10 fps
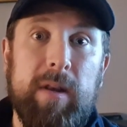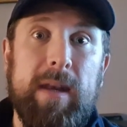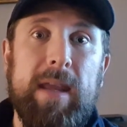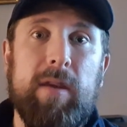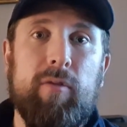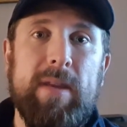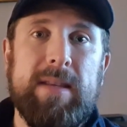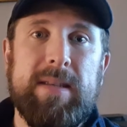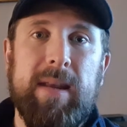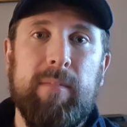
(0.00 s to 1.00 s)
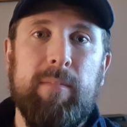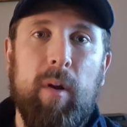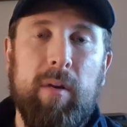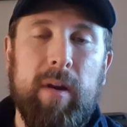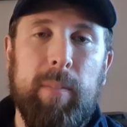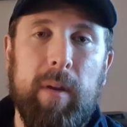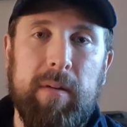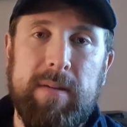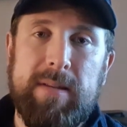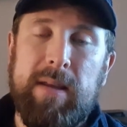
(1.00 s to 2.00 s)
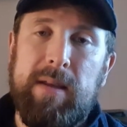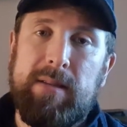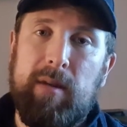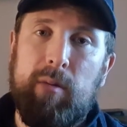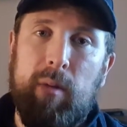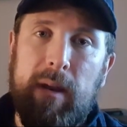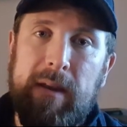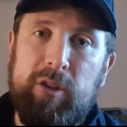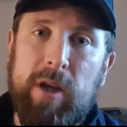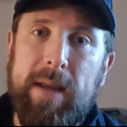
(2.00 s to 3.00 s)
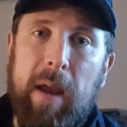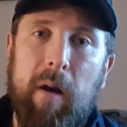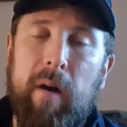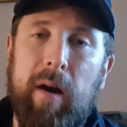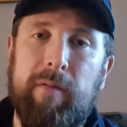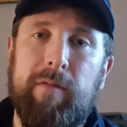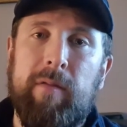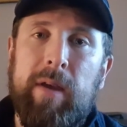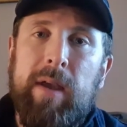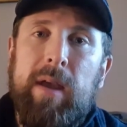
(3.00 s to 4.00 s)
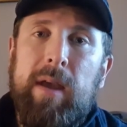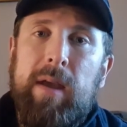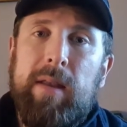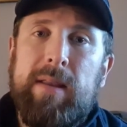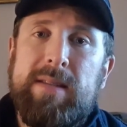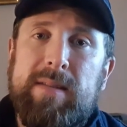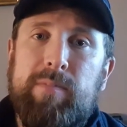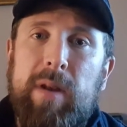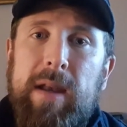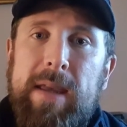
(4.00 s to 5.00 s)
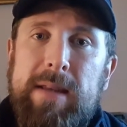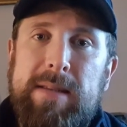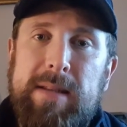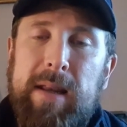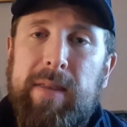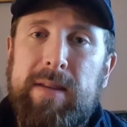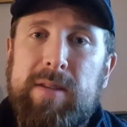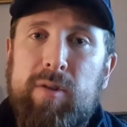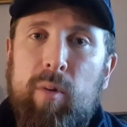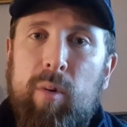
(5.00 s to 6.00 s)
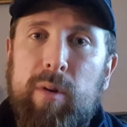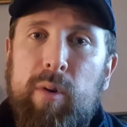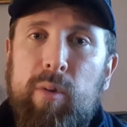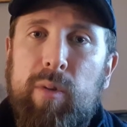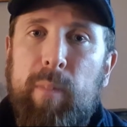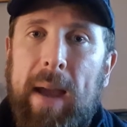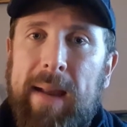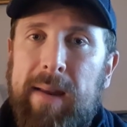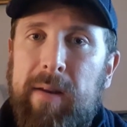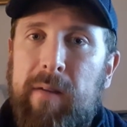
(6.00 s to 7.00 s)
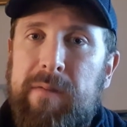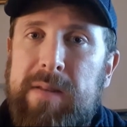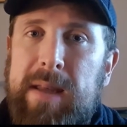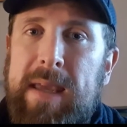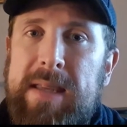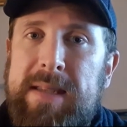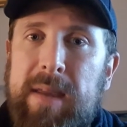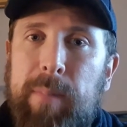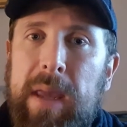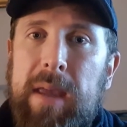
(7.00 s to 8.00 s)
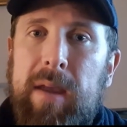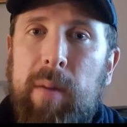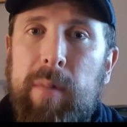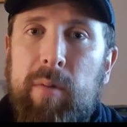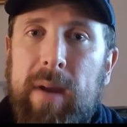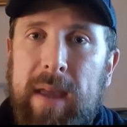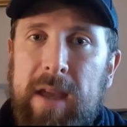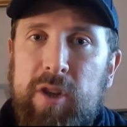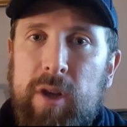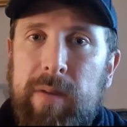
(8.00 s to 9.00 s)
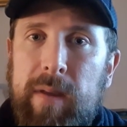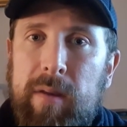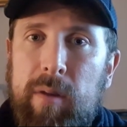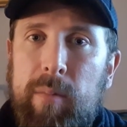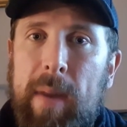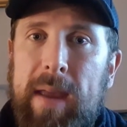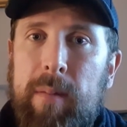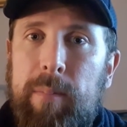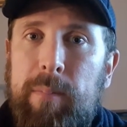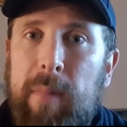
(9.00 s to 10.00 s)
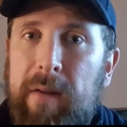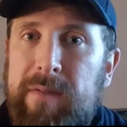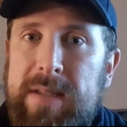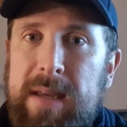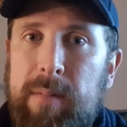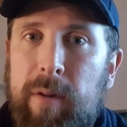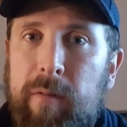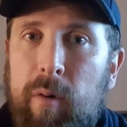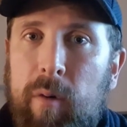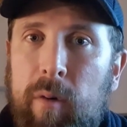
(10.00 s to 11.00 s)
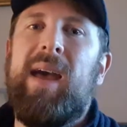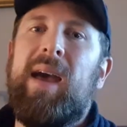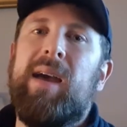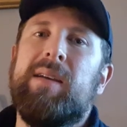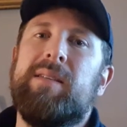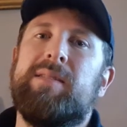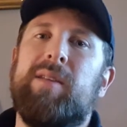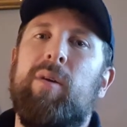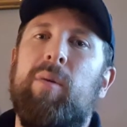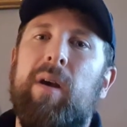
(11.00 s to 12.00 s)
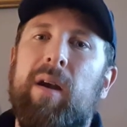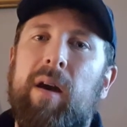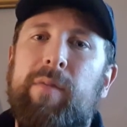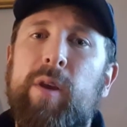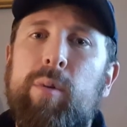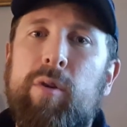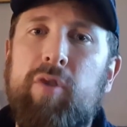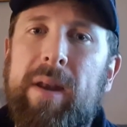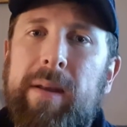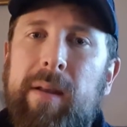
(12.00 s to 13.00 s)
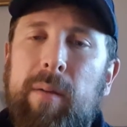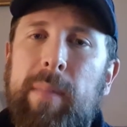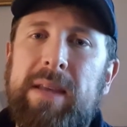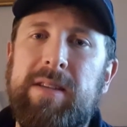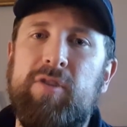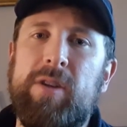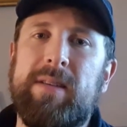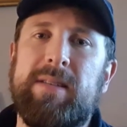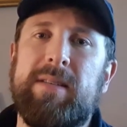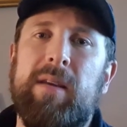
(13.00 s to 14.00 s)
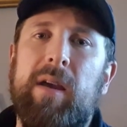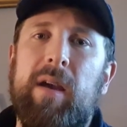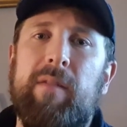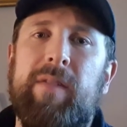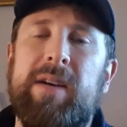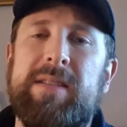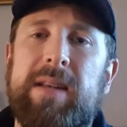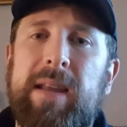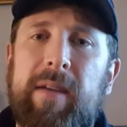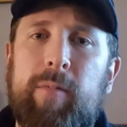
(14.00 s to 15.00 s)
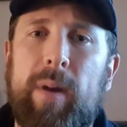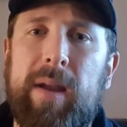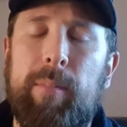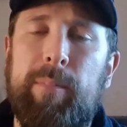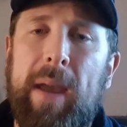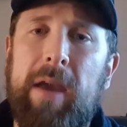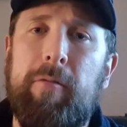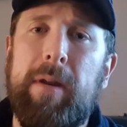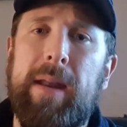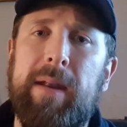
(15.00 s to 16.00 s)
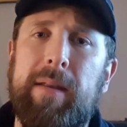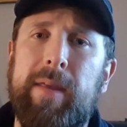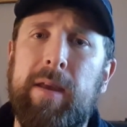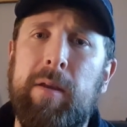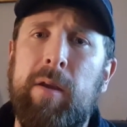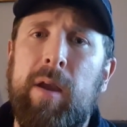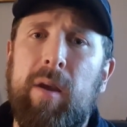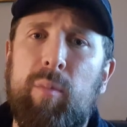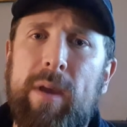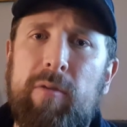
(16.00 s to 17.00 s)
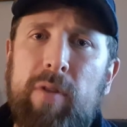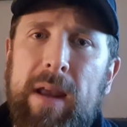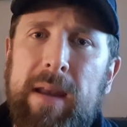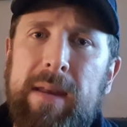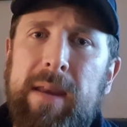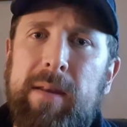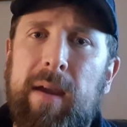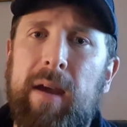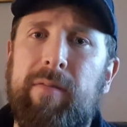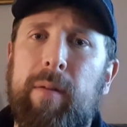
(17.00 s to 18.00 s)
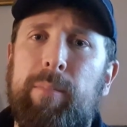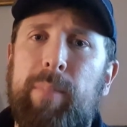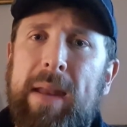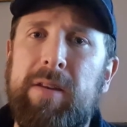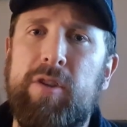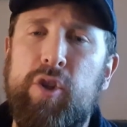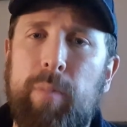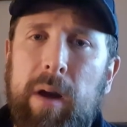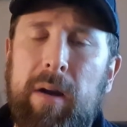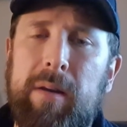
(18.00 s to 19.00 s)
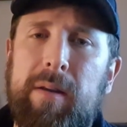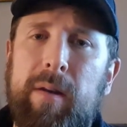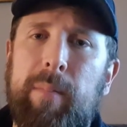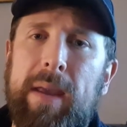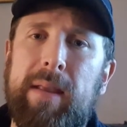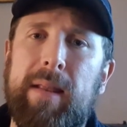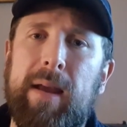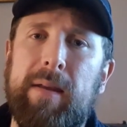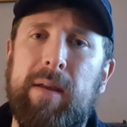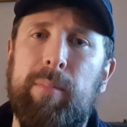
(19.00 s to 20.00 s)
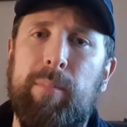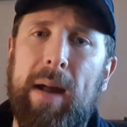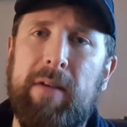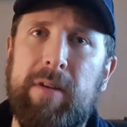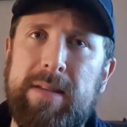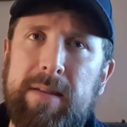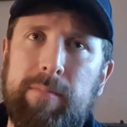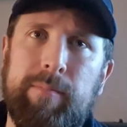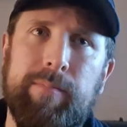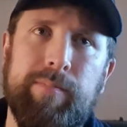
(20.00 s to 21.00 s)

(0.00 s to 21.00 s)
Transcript: decrease in multiples, so it will initially half. This leads to the sawtooth pattern of T C P communication that you may have seen before. So, a few critical messages. Firstly, if we're comparing anything, we really need to have a benchmark to make that comparison.